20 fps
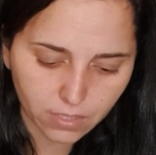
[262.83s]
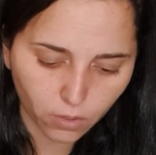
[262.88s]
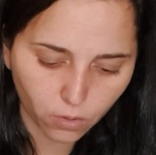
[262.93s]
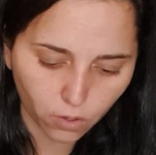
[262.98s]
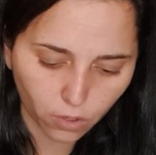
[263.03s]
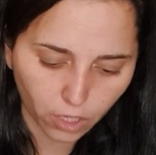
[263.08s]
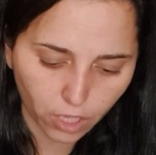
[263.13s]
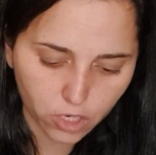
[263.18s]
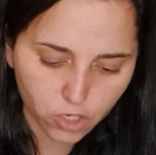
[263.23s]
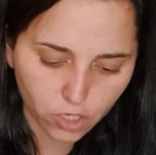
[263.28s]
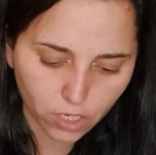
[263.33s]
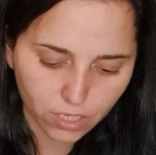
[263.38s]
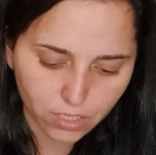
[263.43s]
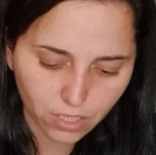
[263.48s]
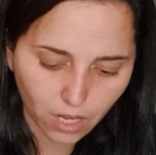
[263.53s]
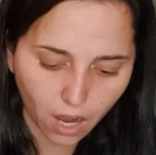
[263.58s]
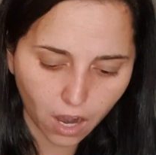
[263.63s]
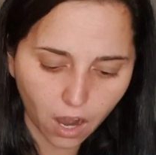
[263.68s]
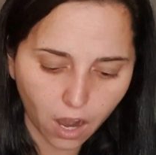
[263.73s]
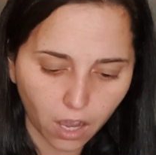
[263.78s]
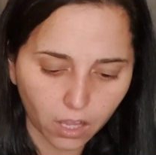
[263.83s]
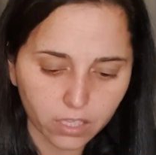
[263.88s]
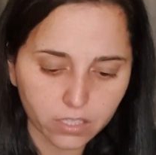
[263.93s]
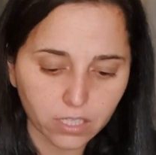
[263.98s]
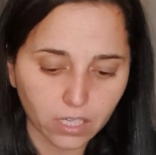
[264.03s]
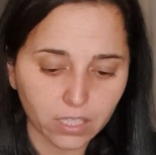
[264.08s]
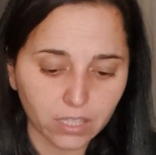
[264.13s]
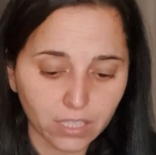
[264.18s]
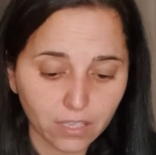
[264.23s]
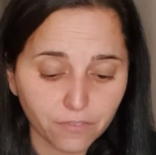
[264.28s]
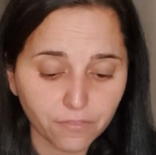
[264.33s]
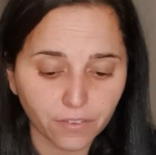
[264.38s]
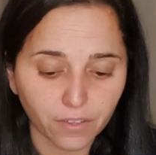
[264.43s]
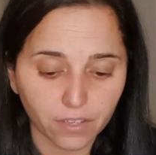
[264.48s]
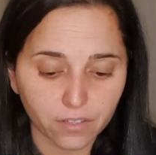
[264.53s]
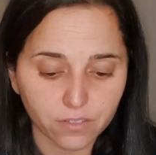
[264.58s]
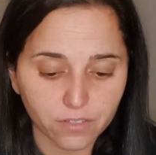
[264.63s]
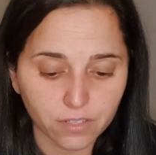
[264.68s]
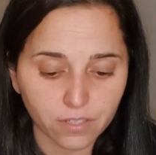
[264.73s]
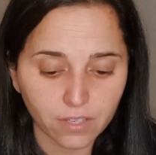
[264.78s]
the correlation is not highly
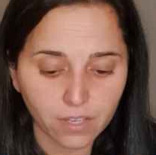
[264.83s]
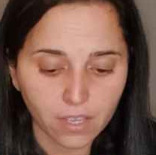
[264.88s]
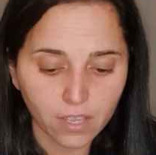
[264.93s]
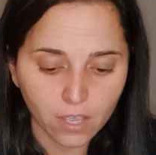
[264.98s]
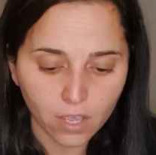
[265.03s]
significant.